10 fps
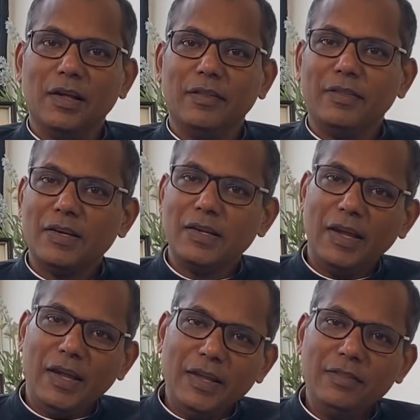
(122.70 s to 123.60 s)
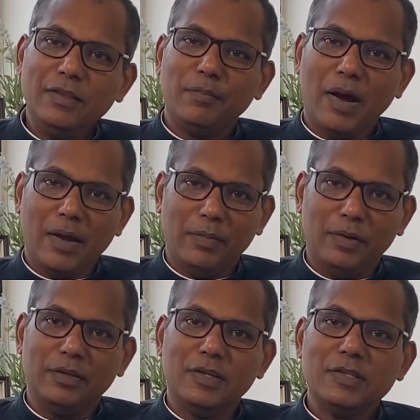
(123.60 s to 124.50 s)
that in the
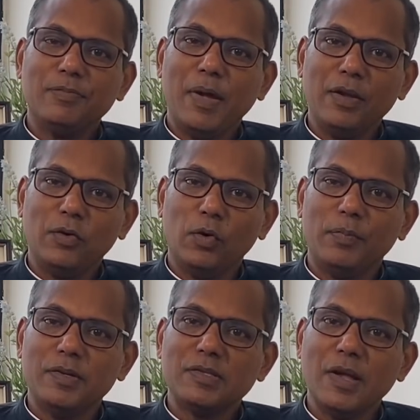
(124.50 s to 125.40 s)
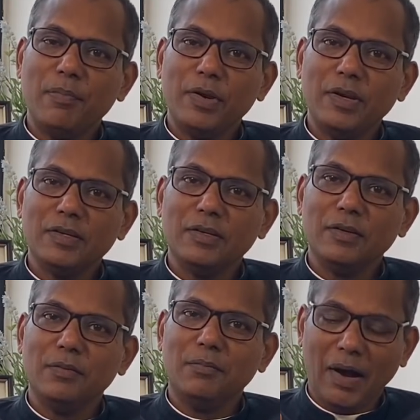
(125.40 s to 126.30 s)
Bible, this pericope is
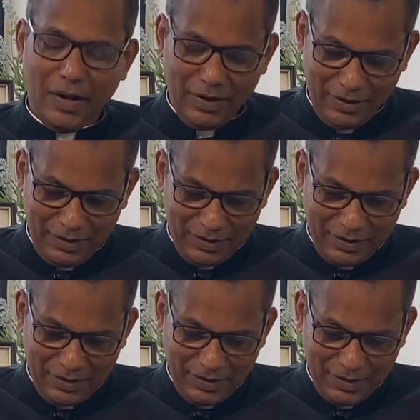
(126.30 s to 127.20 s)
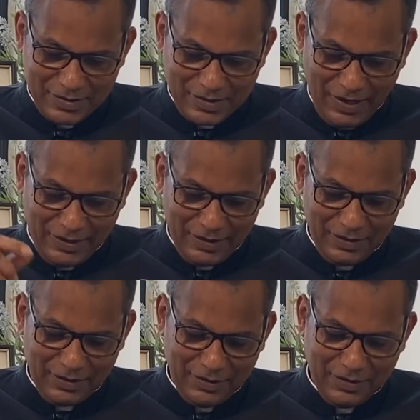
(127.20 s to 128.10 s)
separated by a
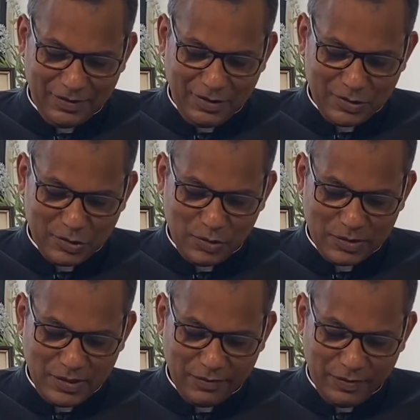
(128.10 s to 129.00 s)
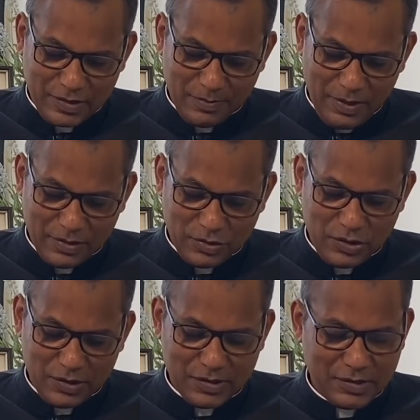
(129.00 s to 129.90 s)
title. So you'll see the first part is
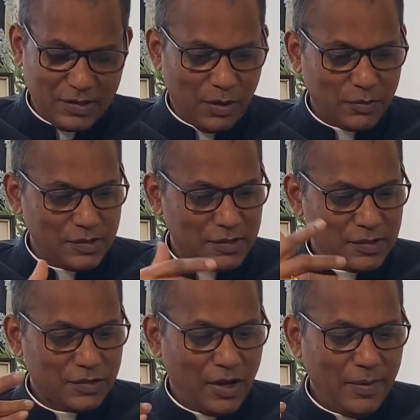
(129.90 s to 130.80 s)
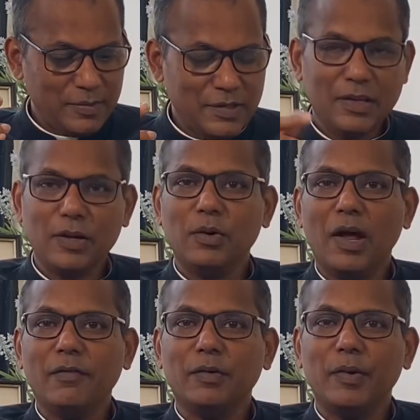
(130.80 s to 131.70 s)
Jesus denounces the scribes, and then you'll
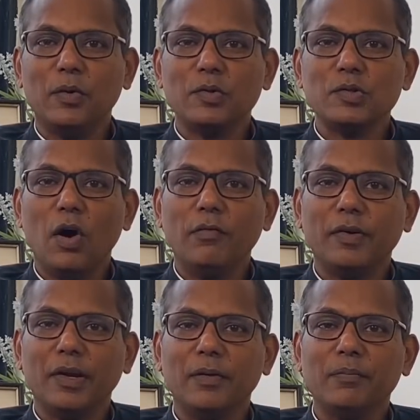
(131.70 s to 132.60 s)
have the widow's offering.